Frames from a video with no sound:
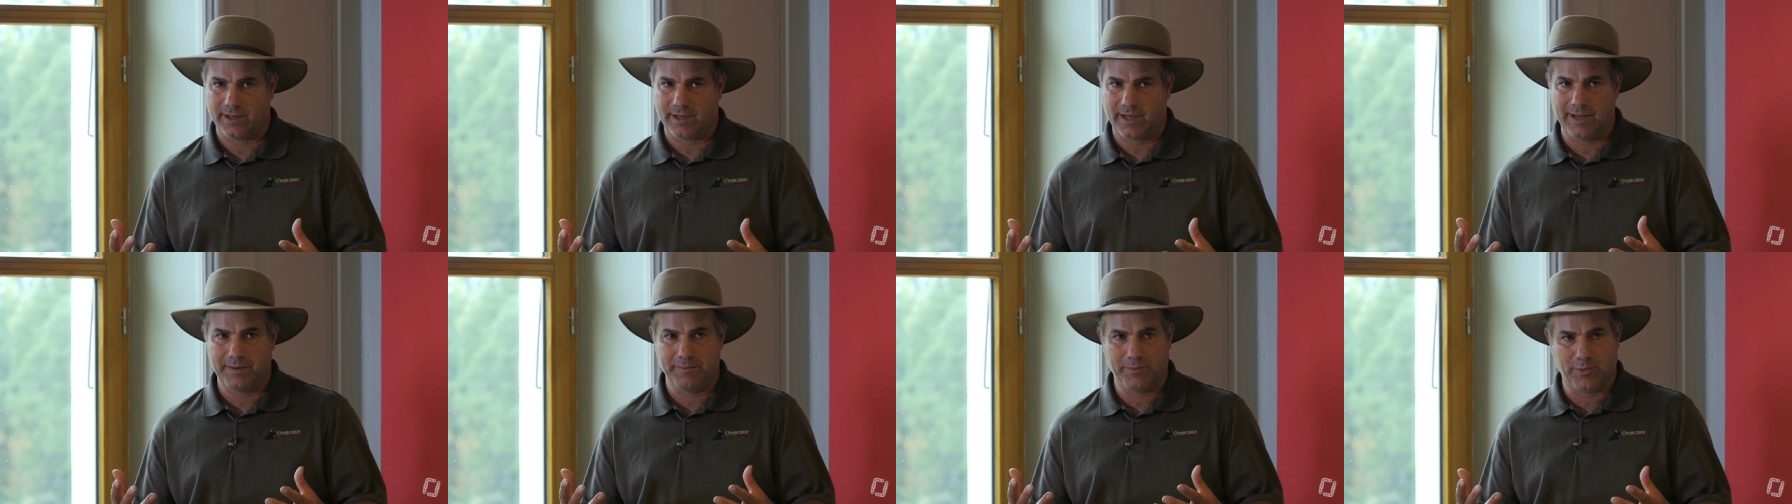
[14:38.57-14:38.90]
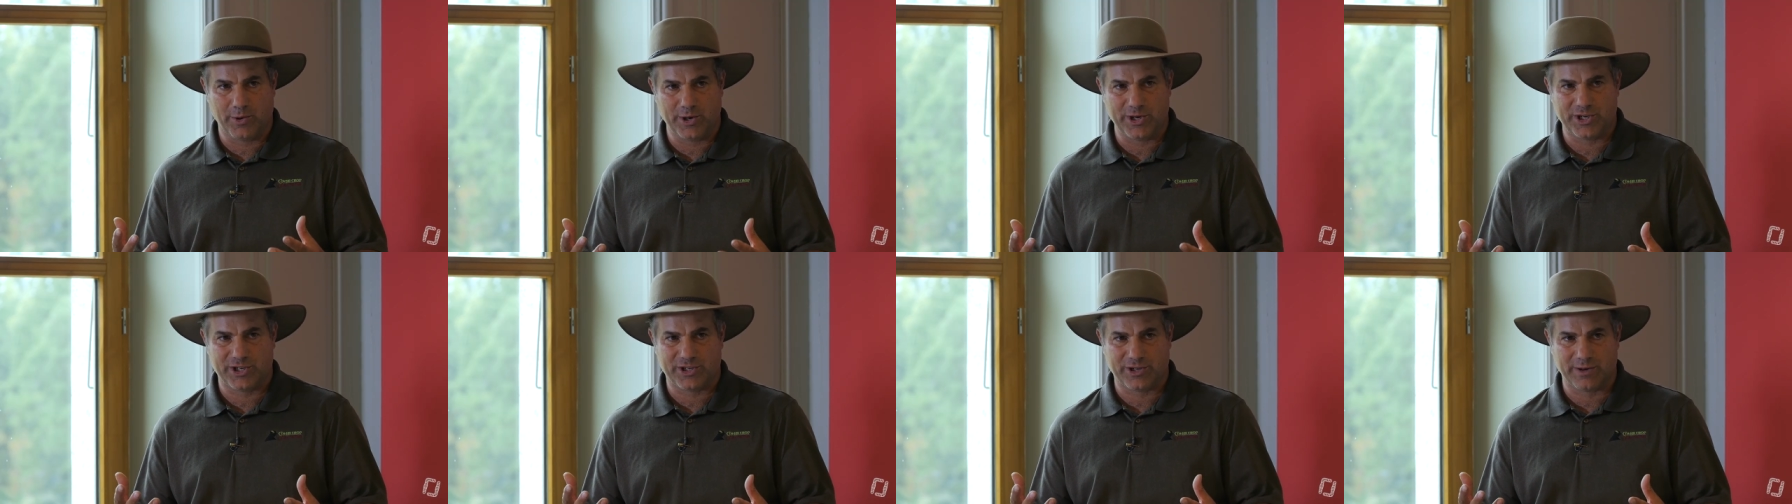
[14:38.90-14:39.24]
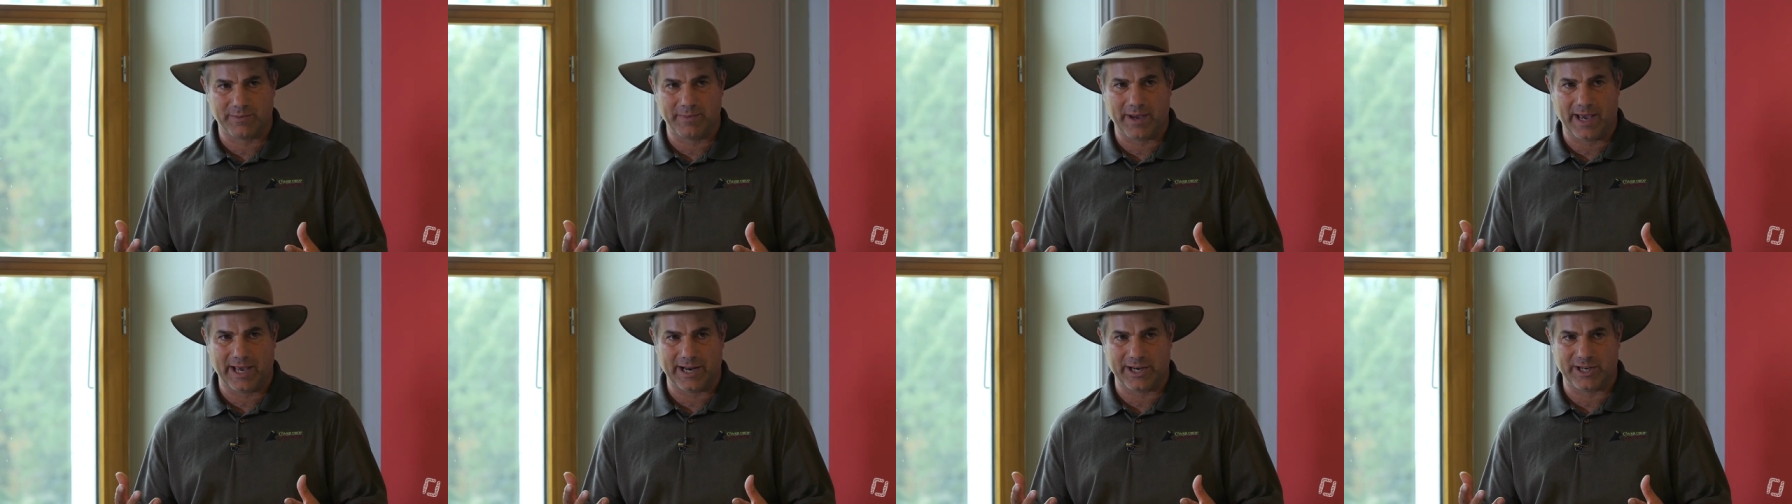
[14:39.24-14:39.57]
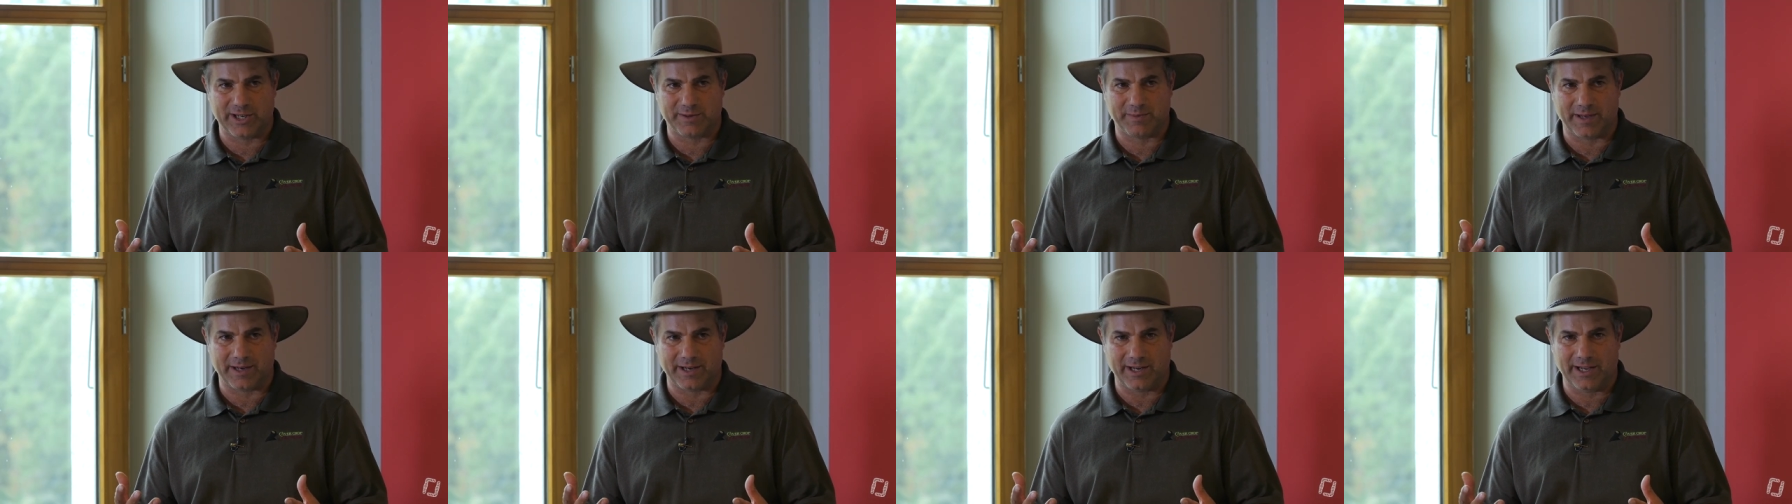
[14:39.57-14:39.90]
in moisture
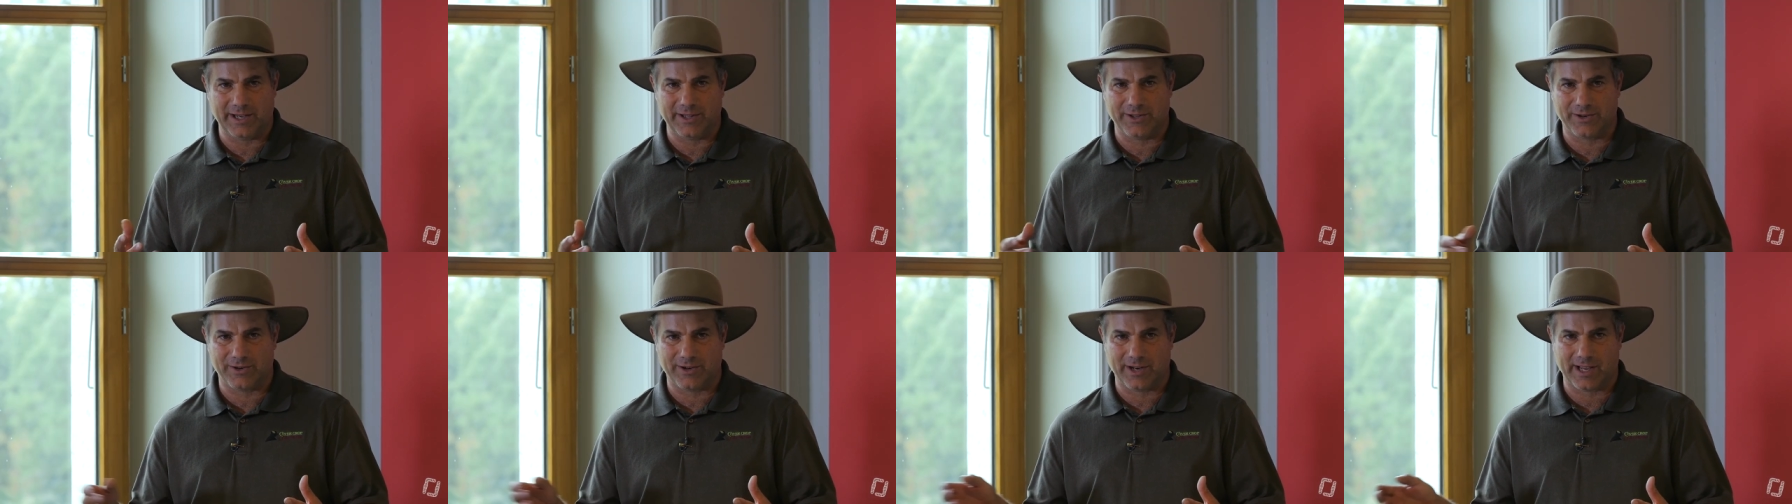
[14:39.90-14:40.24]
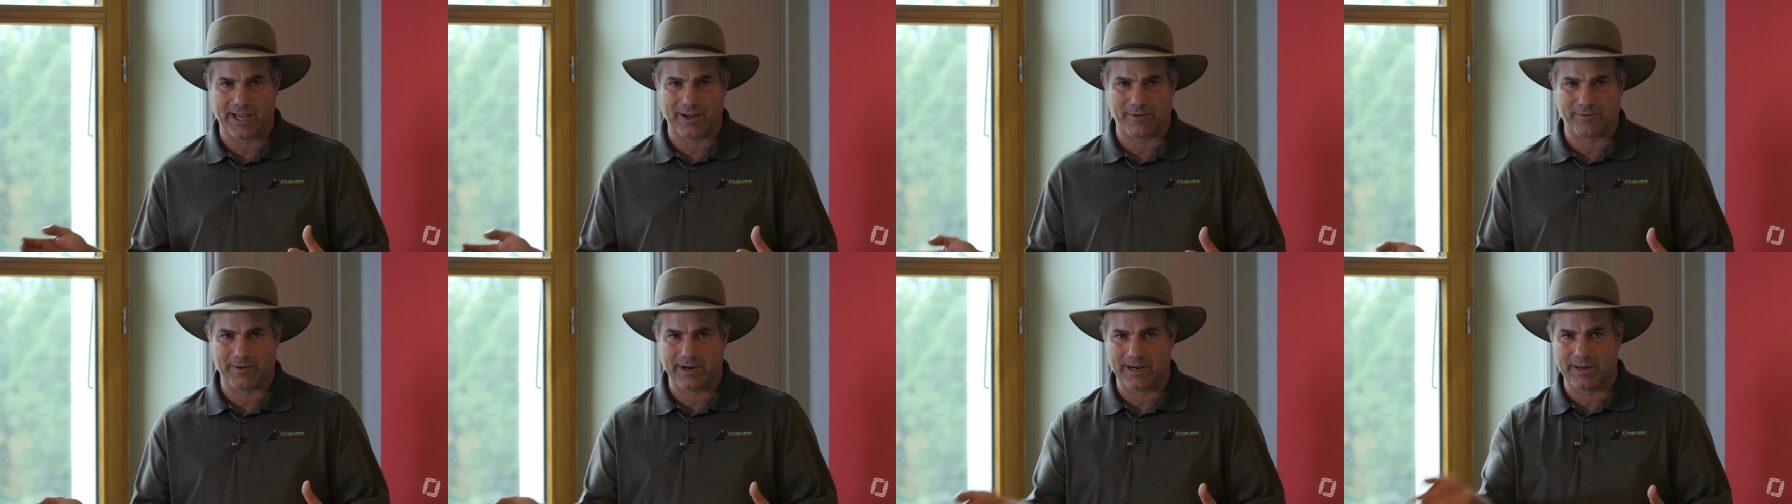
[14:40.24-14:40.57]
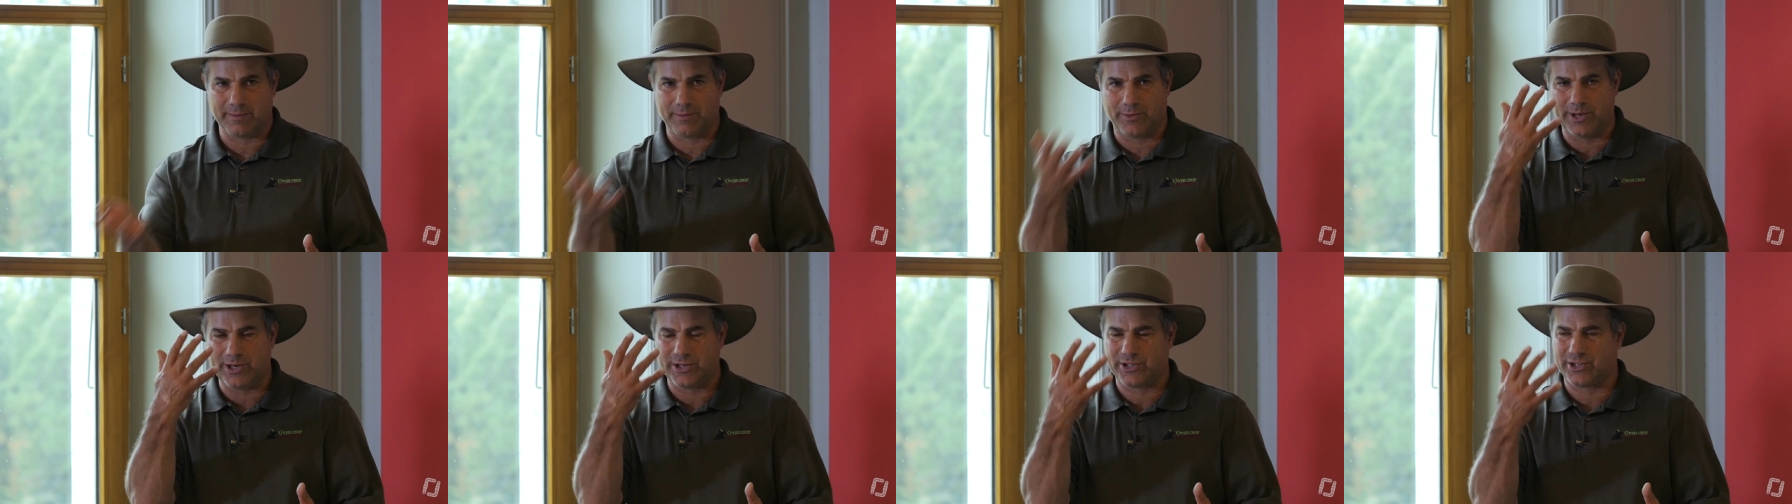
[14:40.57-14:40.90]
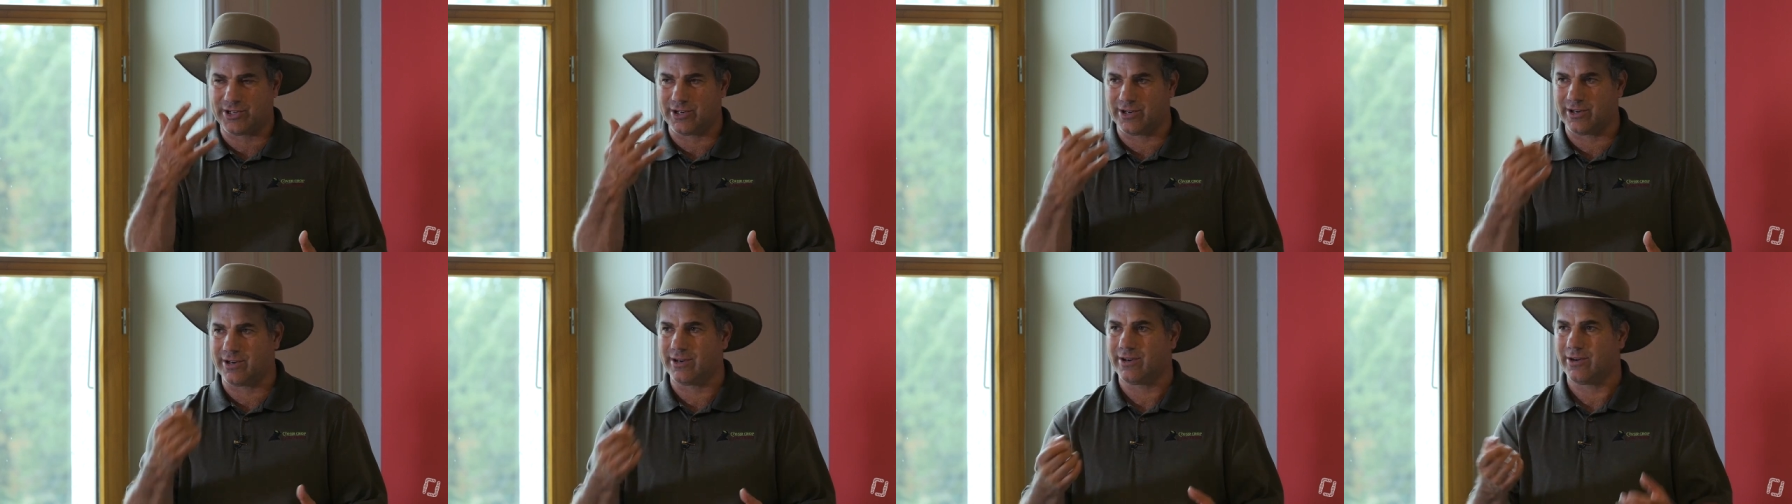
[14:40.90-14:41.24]
management, either to get rid of
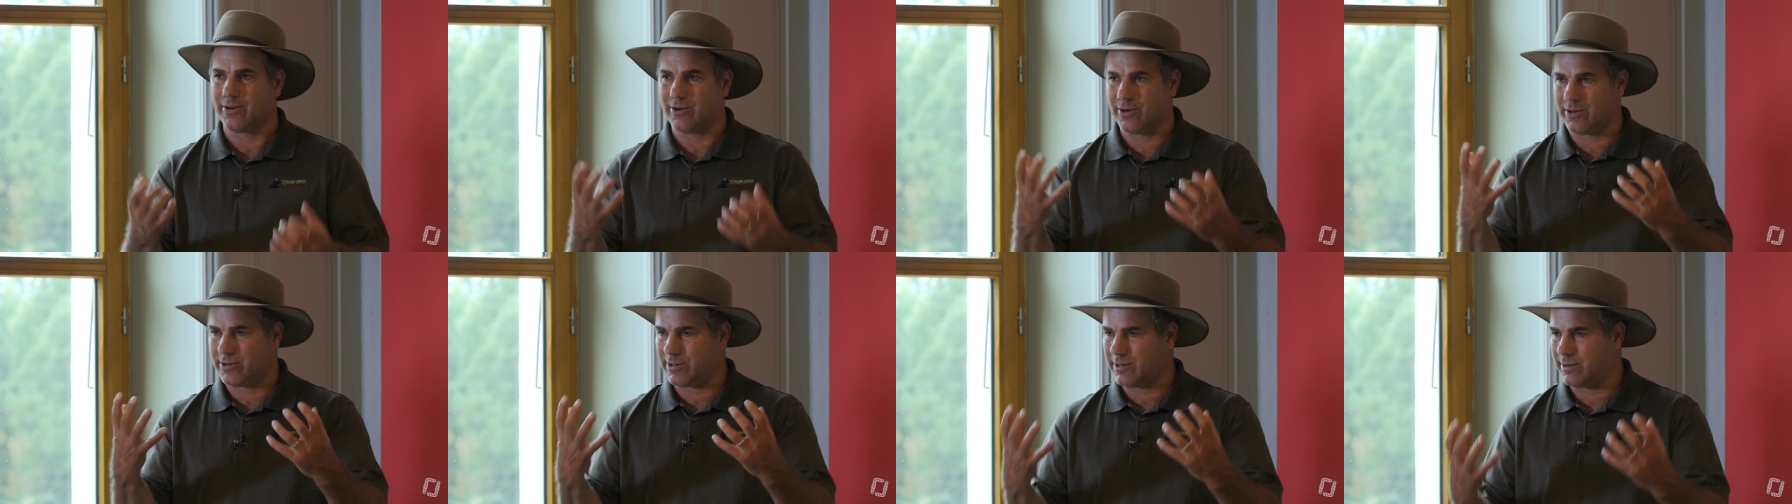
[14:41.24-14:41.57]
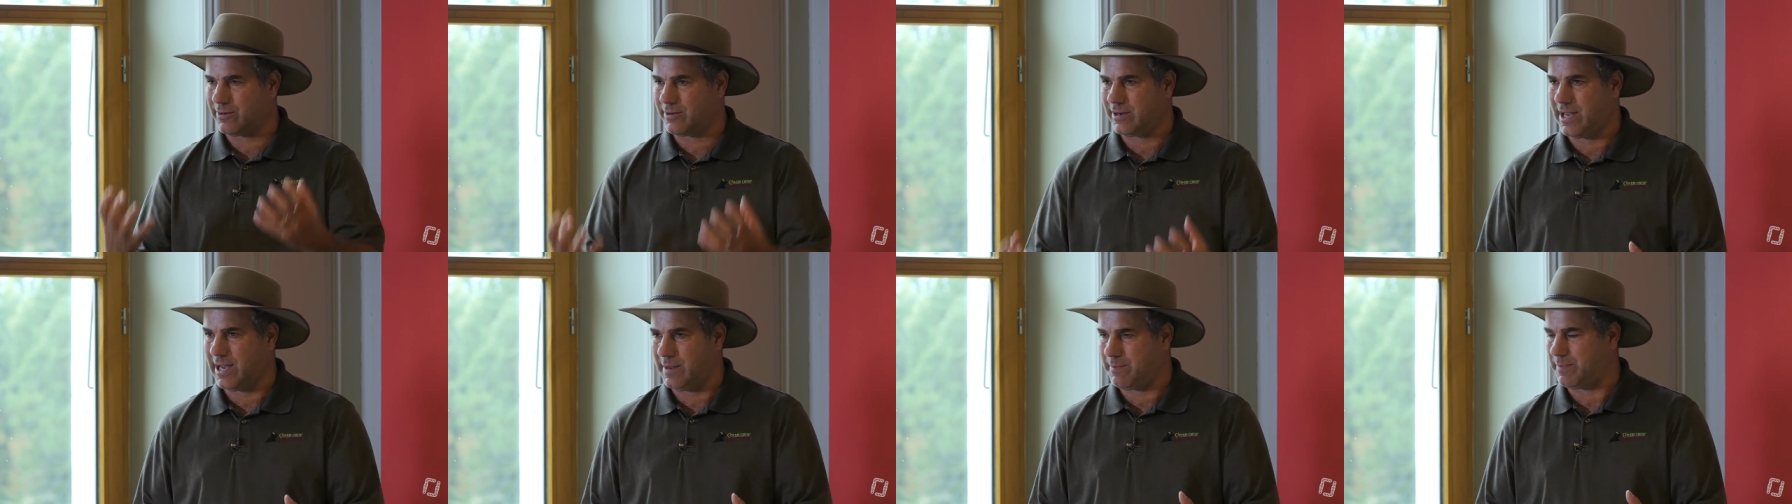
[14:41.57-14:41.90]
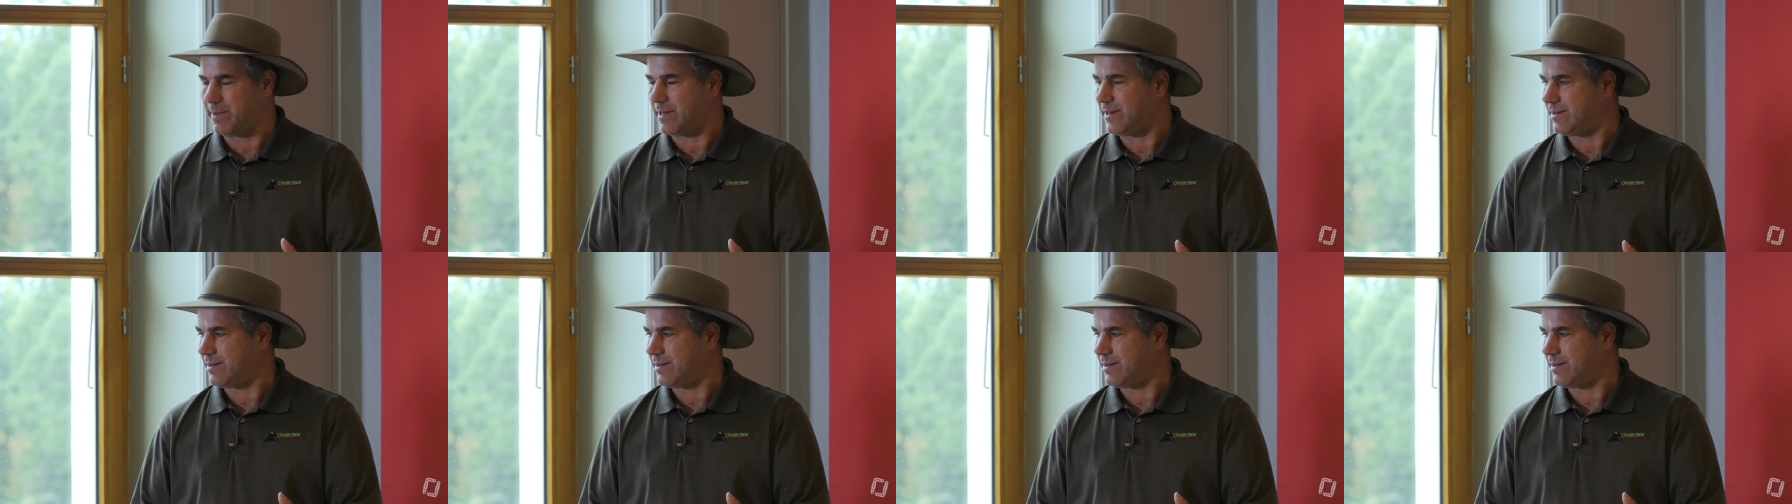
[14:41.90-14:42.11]
moisture or to keep